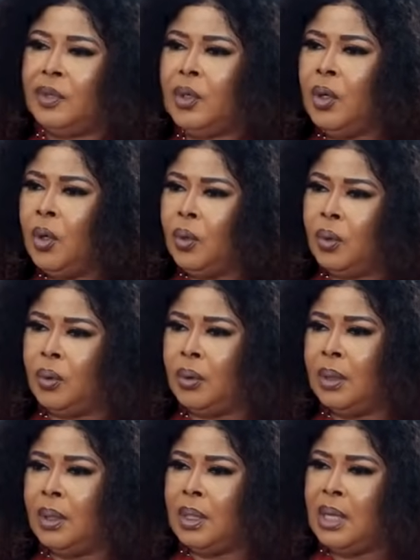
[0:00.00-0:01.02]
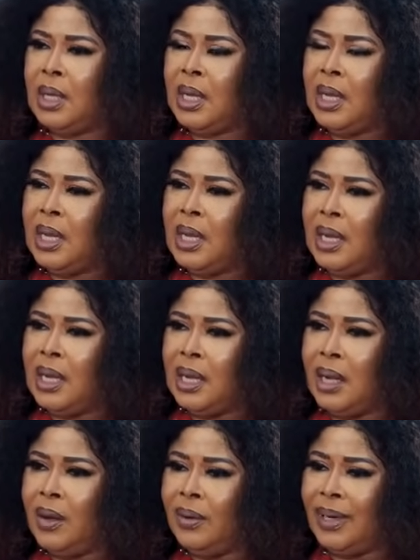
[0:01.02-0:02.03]
Ono,
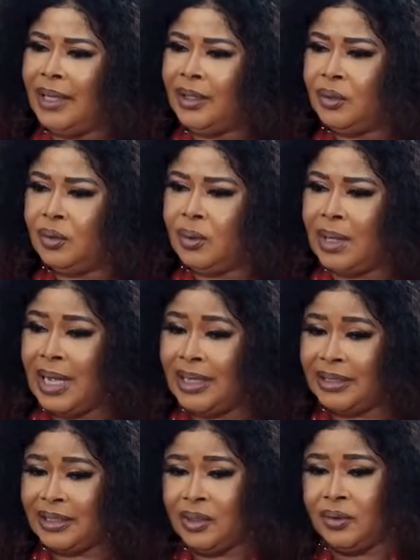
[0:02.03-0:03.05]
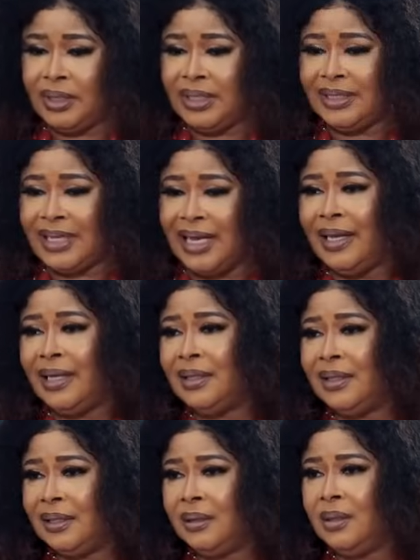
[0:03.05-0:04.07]
I would like to ask you this
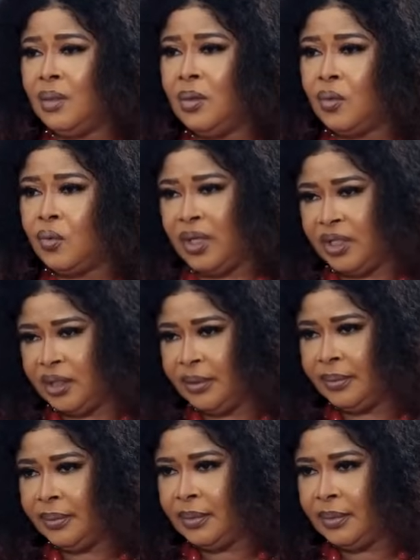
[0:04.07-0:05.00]
salient question.